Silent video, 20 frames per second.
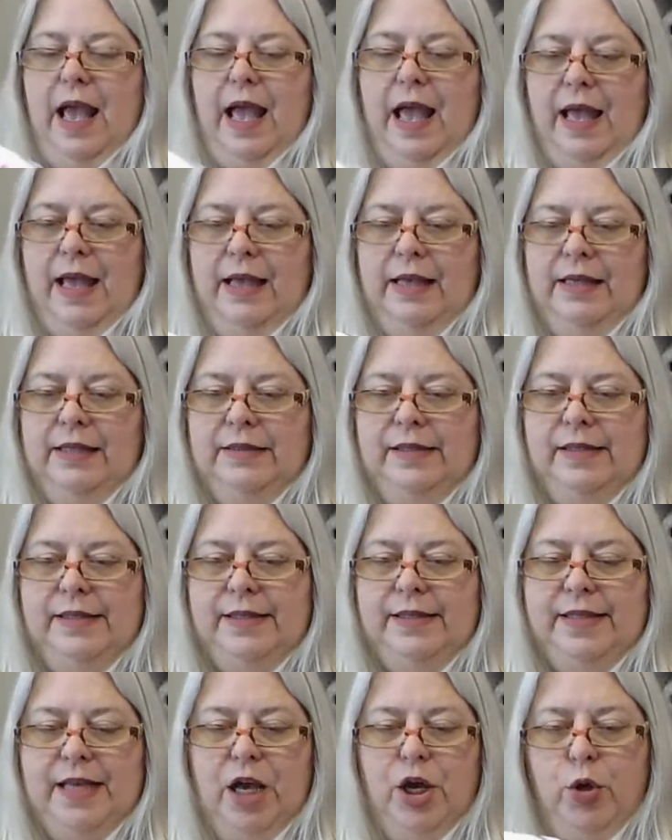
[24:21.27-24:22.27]
And
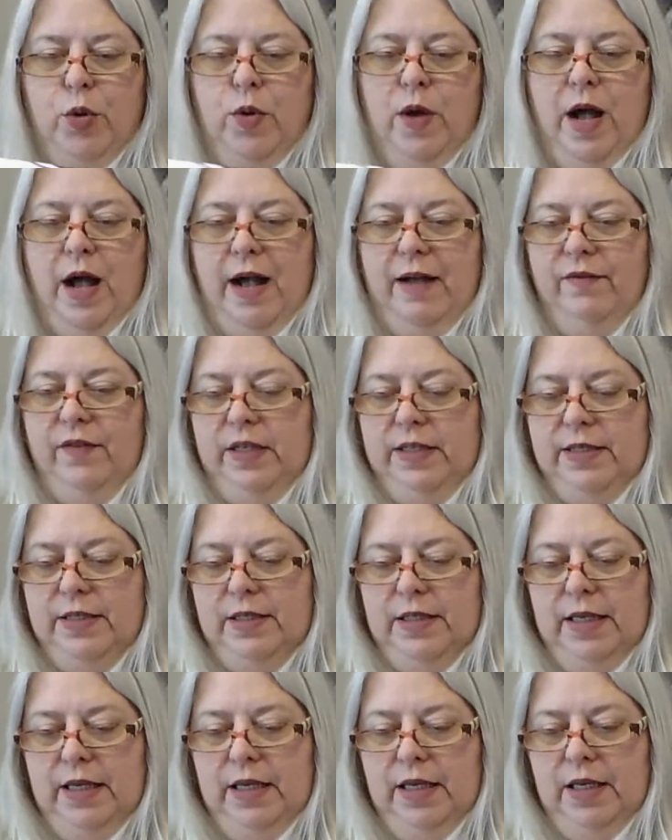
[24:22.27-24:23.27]
so
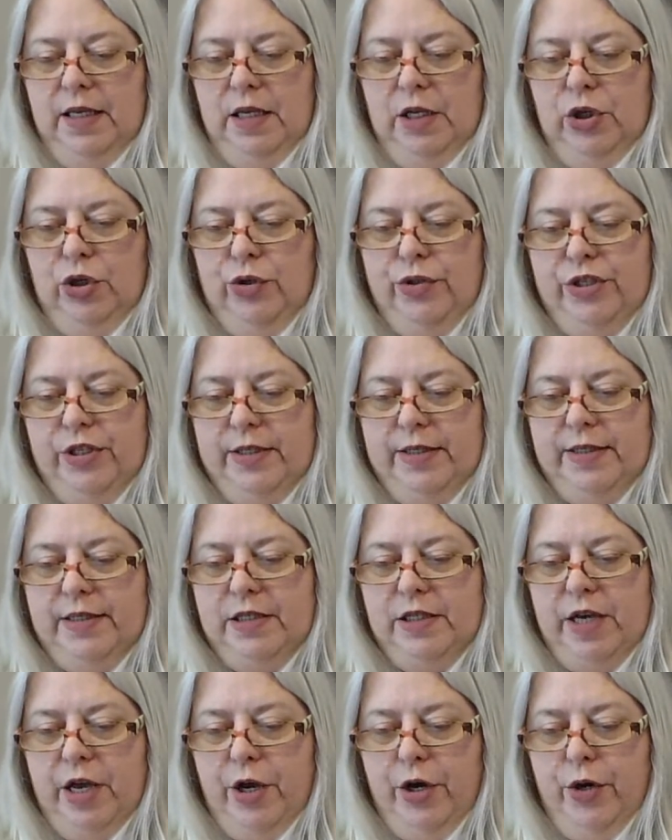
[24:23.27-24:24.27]
obviously you
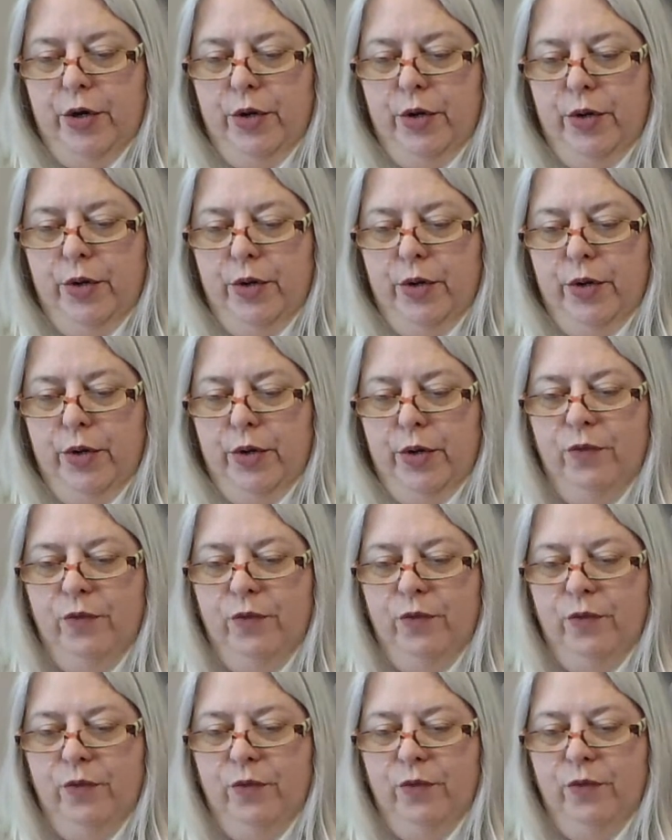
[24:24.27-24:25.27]
just go
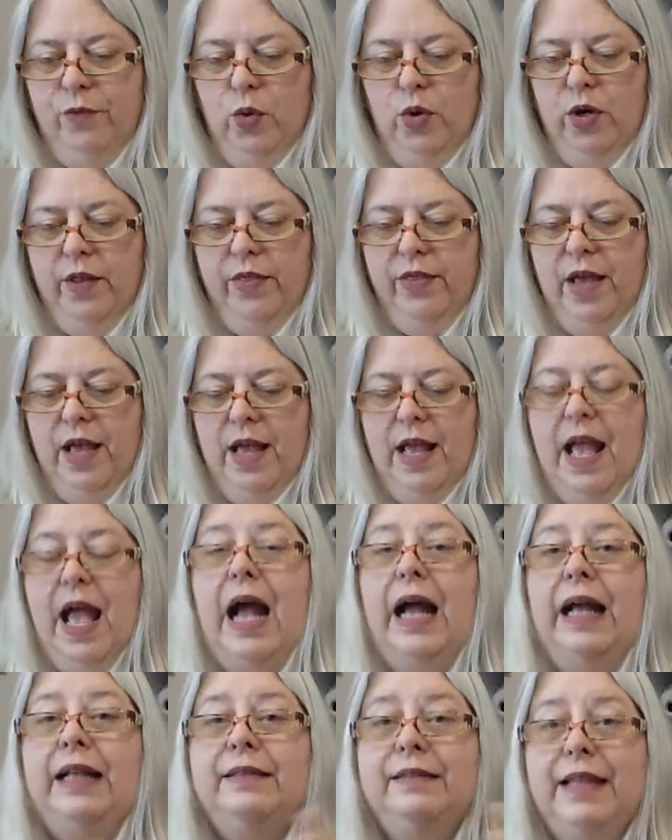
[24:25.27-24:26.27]
back and forth
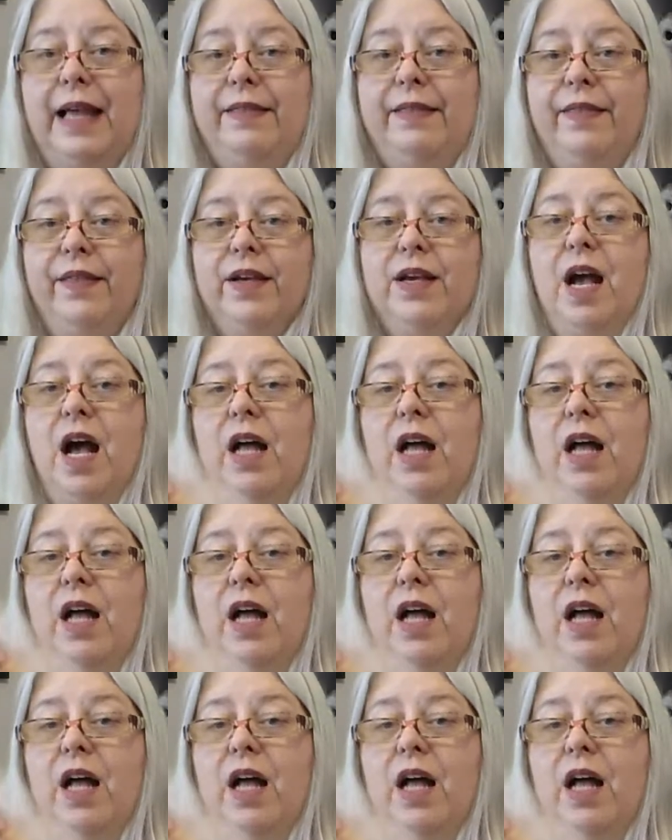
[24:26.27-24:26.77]
and let the